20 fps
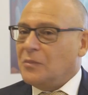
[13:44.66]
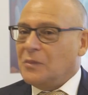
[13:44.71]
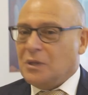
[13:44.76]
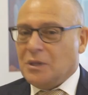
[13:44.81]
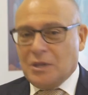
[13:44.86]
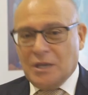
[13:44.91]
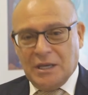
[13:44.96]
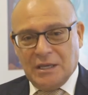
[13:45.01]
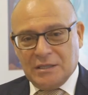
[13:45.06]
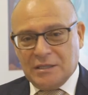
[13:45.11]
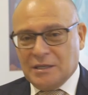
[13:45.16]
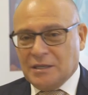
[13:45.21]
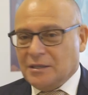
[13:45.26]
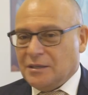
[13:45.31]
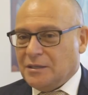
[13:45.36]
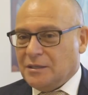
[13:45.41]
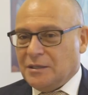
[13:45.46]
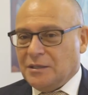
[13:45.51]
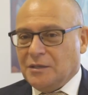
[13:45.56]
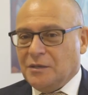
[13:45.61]
There's
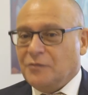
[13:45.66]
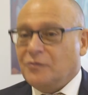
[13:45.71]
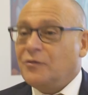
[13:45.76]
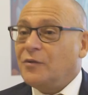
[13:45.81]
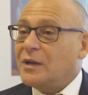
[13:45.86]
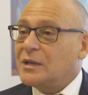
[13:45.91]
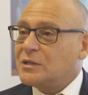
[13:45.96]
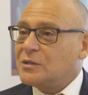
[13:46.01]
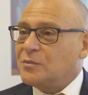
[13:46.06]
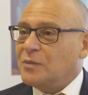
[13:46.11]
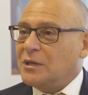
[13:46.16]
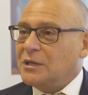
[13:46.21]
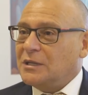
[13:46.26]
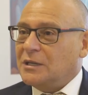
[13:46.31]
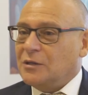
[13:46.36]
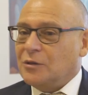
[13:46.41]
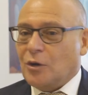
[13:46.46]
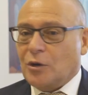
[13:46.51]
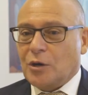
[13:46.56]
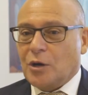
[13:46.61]
an investment
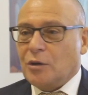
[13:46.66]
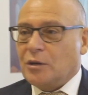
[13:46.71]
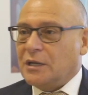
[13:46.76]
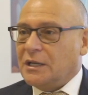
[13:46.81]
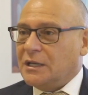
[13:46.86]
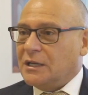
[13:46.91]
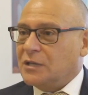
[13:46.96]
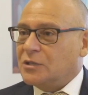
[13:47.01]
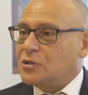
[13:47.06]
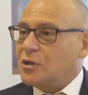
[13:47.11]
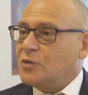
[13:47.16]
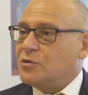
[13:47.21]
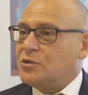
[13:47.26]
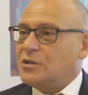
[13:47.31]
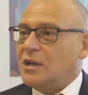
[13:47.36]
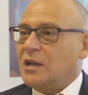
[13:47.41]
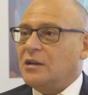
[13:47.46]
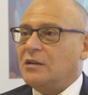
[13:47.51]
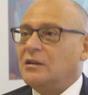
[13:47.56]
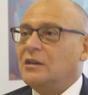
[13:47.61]
in not only
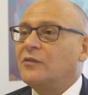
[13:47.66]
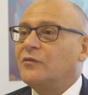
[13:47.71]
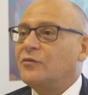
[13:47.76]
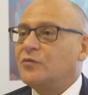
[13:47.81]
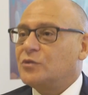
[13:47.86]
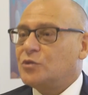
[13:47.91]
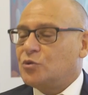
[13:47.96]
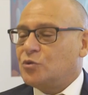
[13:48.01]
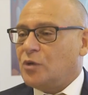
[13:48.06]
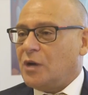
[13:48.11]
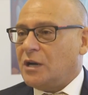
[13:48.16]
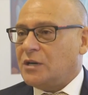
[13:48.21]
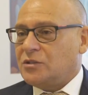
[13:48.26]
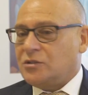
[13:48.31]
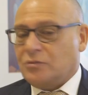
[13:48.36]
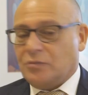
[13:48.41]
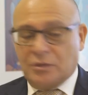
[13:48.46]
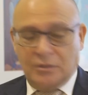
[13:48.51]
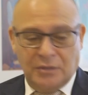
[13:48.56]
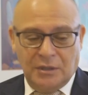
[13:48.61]
associated
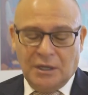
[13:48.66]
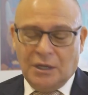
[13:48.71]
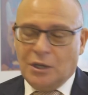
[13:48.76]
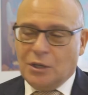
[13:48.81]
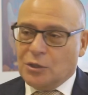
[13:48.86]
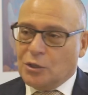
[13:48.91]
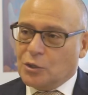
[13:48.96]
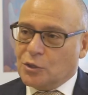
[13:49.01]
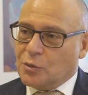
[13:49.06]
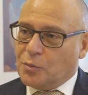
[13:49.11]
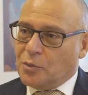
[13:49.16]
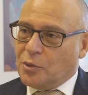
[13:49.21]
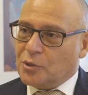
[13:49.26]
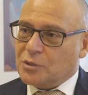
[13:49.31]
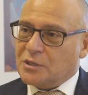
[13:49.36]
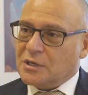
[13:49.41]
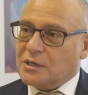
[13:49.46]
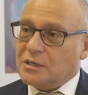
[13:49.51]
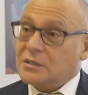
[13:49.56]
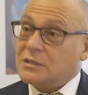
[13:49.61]
infrastructure and the
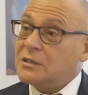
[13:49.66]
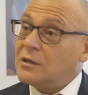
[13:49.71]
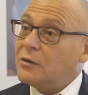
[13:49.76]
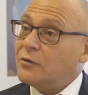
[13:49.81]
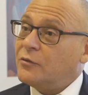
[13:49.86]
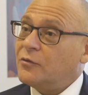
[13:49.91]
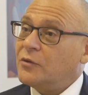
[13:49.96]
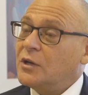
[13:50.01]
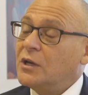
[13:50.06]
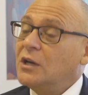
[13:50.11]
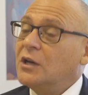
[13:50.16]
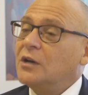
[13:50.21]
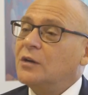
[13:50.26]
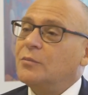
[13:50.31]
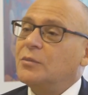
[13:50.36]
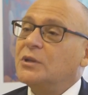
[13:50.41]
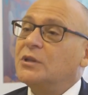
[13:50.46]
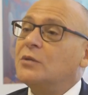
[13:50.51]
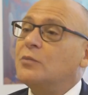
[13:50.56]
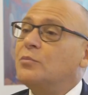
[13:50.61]
deposit itself,
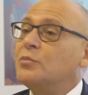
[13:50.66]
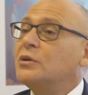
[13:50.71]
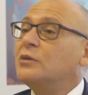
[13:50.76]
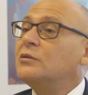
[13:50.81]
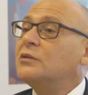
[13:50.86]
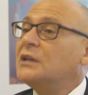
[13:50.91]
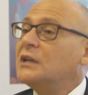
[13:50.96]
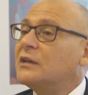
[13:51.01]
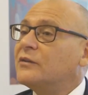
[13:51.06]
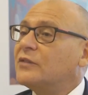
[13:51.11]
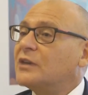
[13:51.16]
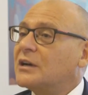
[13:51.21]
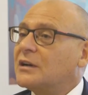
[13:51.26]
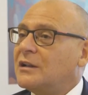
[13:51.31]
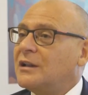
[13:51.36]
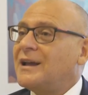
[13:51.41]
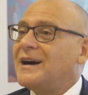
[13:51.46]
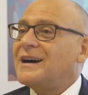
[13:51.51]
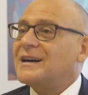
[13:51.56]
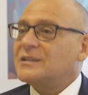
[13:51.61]
but the building of a
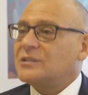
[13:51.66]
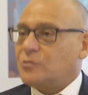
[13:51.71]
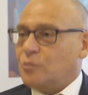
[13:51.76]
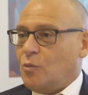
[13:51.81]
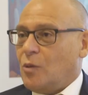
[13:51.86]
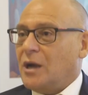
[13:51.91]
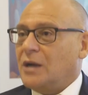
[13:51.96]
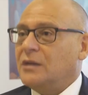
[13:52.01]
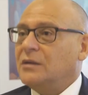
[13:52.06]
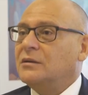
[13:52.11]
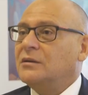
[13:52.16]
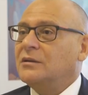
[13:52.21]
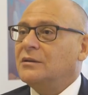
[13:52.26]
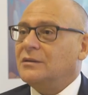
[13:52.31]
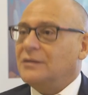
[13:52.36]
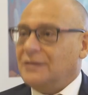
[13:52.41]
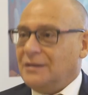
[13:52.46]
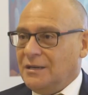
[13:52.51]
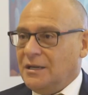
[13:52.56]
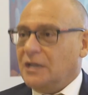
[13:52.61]
Class 1
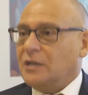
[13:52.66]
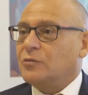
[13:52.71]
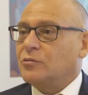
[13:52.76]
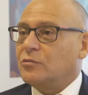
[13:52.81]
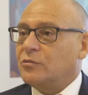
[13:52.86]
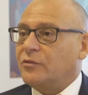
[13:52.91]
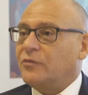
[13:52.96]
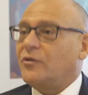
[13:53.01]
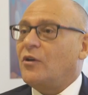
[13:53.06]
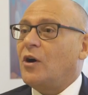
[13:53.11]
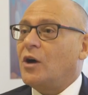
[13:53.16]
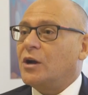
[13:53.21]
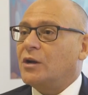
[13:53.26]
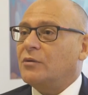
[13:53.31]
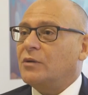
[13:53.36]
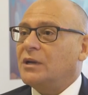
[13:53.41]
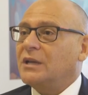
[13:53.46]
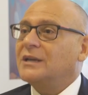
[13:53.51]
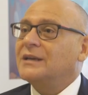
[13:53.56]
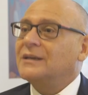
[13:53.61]
nickel
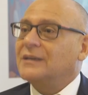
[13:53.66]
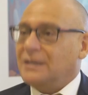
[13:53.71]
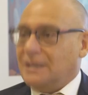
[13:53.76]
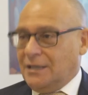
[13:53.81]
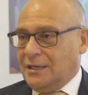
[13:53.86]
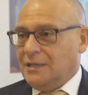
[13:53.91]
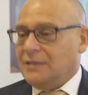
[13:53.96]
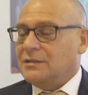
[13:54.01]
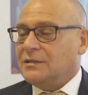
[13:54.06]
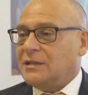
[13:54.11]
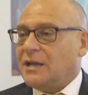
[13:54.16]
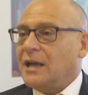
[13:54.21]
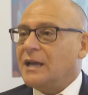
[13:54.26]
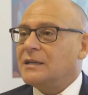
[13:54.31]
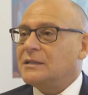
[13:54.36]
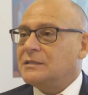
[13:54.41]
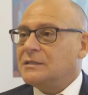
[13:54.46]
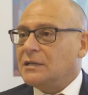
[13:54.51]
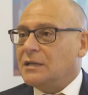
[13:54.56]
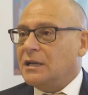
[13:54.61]
refinery in
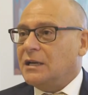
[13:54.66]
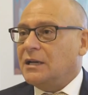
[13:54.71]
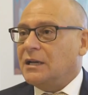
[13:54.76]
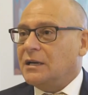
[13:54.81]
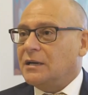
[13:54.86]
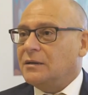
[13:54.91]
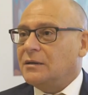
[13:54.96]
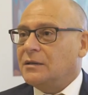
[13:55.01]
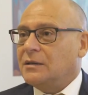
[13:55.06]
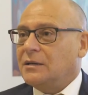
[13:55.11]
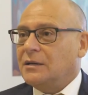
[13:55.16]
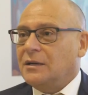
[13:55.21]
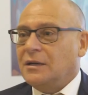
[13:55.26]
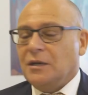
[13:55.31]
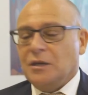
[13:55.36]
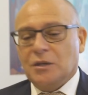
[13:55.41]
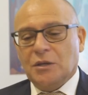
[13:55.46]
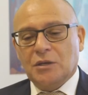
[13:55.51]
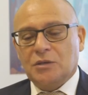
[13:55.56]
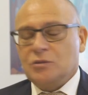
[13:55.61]
Tanzania.
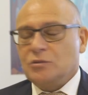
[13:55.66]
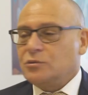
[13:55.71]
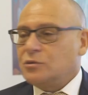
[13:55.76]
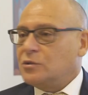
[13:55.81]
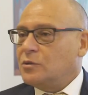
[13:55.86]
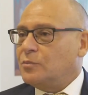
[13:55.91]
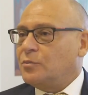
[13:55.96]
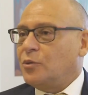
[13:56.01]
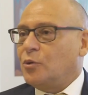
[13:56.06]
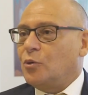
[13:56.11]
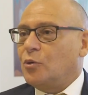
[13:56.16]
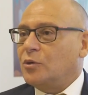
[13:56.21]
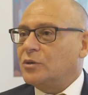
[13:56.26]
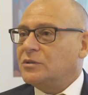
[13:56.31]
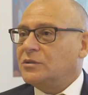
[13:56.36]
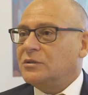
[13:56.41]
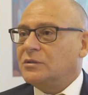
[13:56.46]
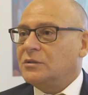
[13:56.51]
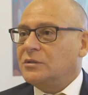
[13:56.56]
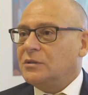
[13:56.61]
This will
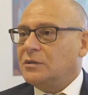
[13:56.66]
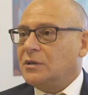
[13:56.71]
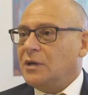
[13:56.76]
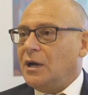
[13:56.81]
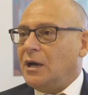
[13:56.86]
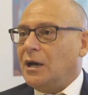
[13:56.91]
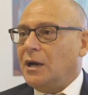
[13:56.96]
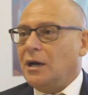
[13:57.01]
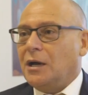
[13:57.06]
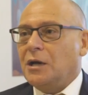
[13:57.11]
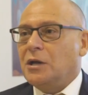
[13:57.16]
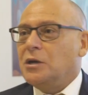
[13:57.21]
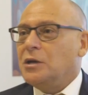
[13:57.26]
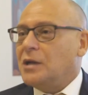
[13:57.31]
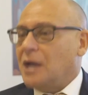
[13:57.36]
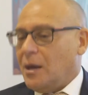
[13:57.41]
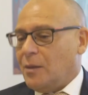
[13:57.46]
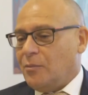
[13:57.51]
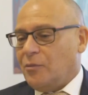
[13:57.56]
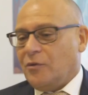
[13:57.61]
support a
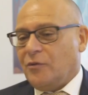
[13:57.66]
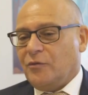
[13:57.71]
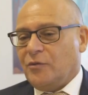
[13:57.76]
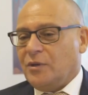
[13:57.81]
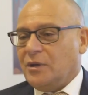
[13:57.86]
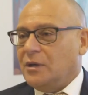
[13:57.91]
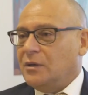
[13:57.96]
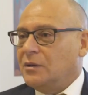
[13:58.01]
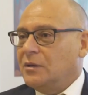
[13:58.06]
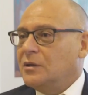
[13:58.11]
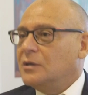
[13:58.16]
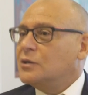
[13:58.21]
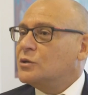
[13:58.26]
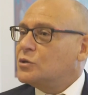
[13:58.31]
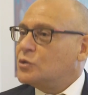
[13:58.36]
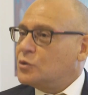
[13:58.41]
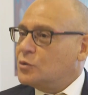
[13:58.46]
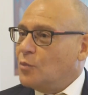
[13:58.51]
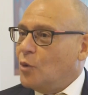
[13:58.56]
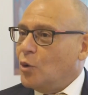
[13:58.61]
number of the
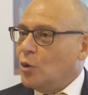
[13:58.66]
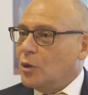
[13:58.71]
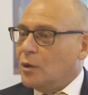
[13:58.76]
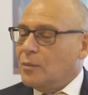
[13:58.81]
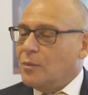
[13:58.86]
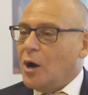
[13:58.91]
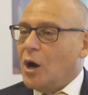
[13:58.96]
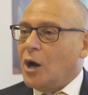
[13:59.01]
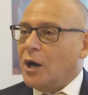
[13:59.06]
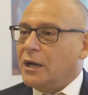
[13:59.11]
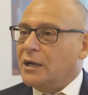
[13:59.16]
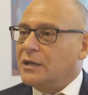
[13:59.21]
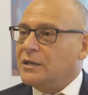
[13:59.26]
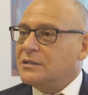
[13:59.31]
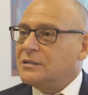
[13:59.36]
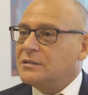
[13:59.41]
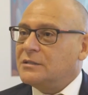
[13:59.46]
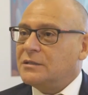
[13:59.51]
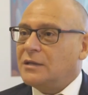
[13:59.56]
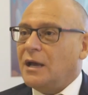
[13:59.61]
smaller
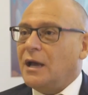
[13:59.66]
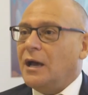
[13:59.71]
miners,